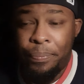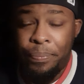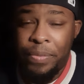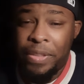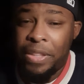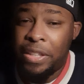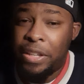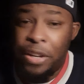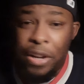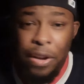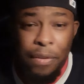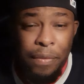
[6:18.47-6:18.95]

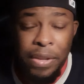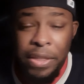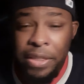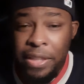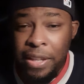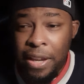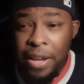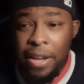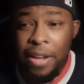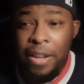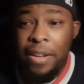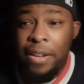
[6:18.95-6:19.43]
did
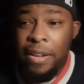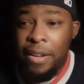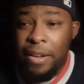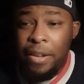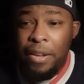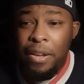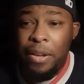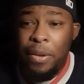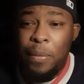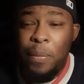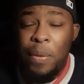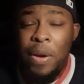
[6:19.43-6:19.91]
everything,
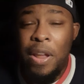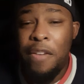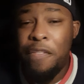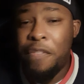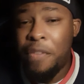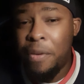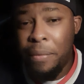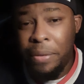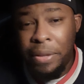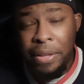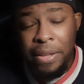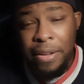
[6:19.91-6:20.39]
waited for
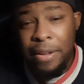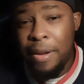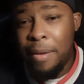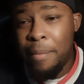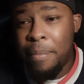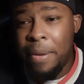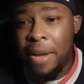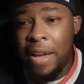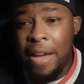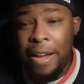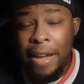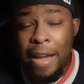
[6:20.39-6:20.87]
everything to come
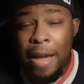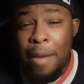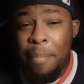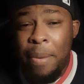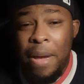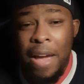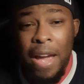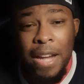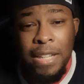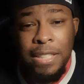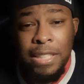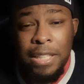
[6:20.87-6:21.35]
back. I
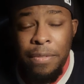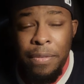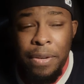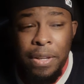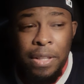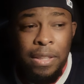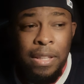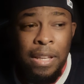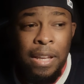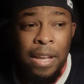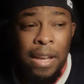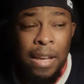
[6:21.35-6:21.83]
passed
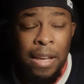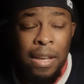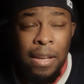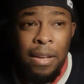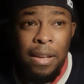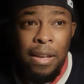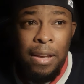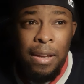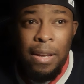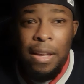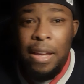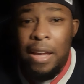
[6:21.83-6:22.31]
everything,
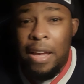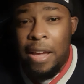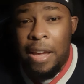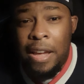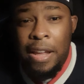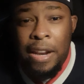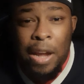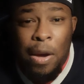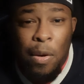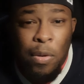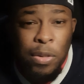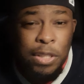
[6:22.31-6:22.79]

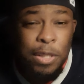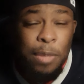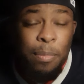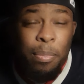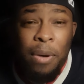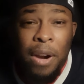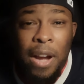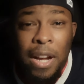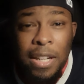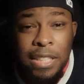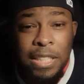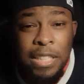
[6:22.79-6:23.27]
and I was in the
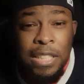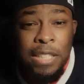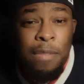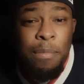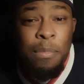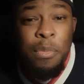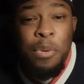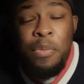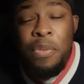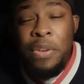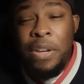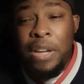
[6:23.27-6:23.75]
process of
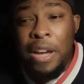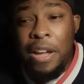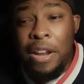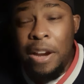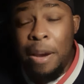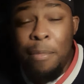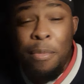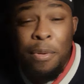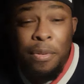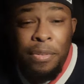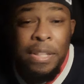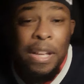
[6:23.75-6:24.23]
moving out.
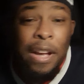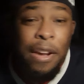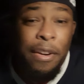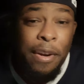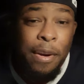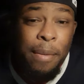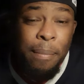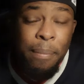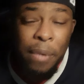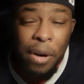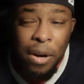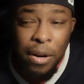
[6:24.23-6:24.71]
I moved out
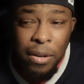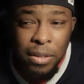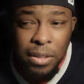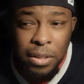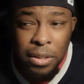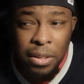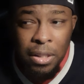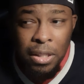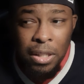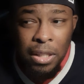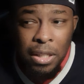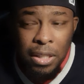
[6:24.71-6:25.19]
here in March.
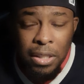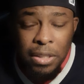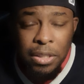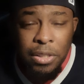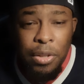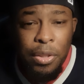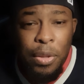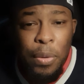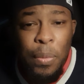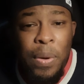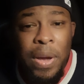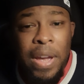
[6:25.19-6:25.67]

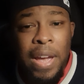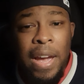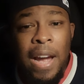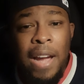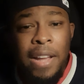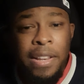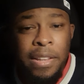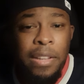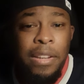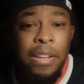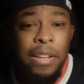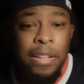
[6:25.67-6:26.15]
So the way
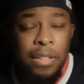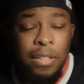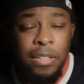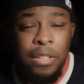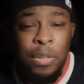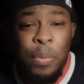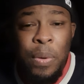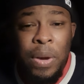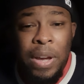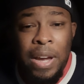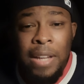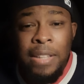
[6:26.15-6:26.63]
I did
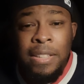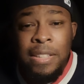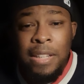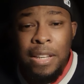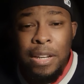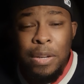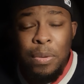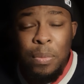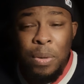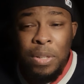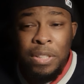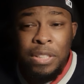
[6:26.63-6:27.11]

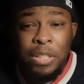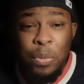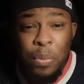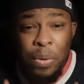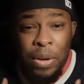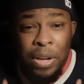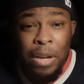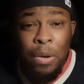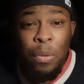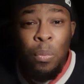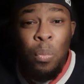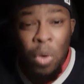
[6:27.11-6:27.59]
it was the
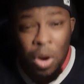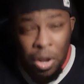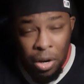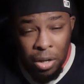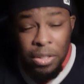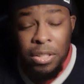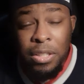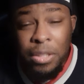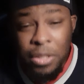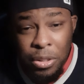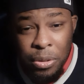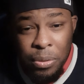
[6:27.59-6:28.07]
way I
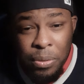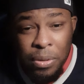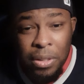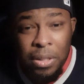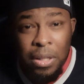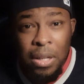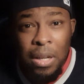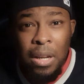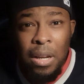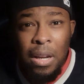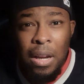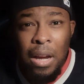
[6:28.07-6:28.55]
wanted to do it.
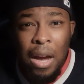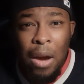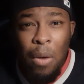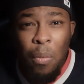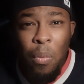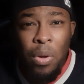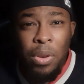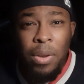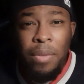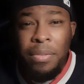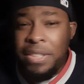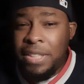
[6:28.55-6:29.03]
I
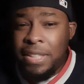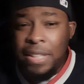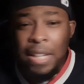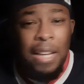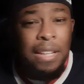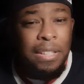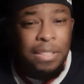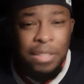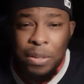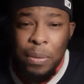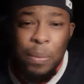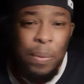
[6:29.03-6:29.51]
wouldn't have
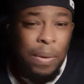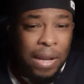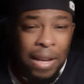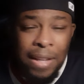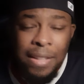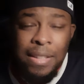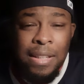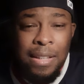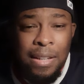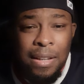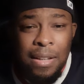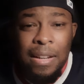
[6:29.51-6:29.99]
changed the way I
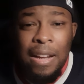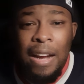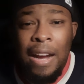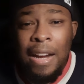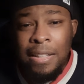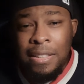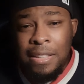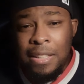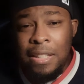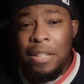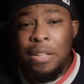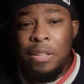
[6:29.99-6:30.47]
did it. I
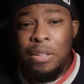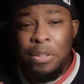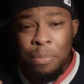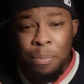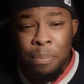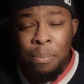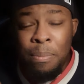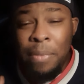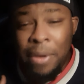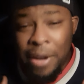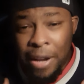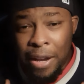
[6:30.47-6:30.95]
did it
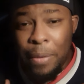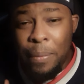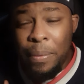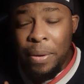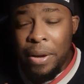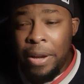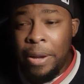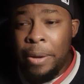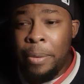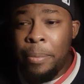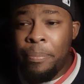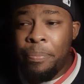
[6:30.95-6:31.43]
my
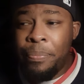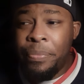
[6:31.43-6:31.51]
way.